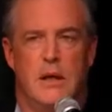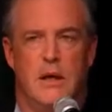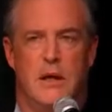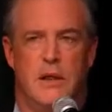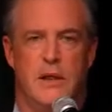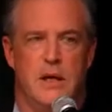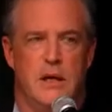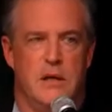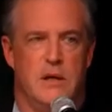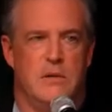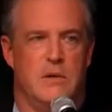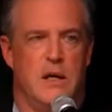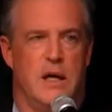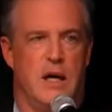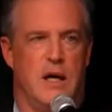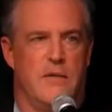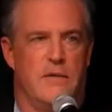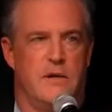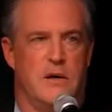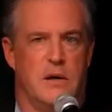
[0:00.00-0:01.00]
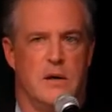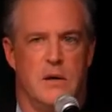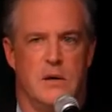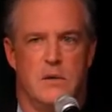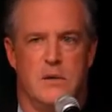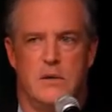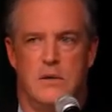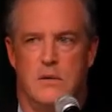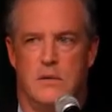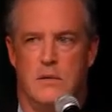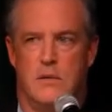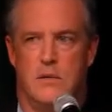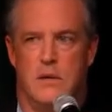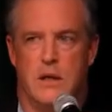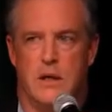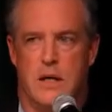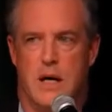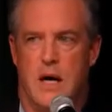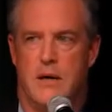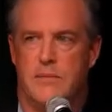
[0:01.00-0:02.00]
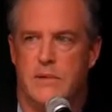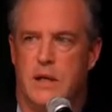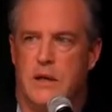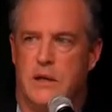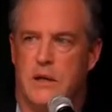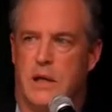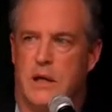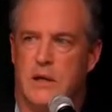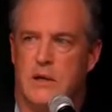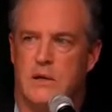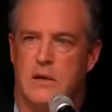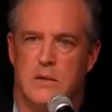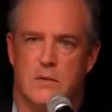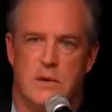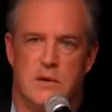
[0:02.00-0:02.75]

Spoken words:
then you would have to go to the Cobb delegation,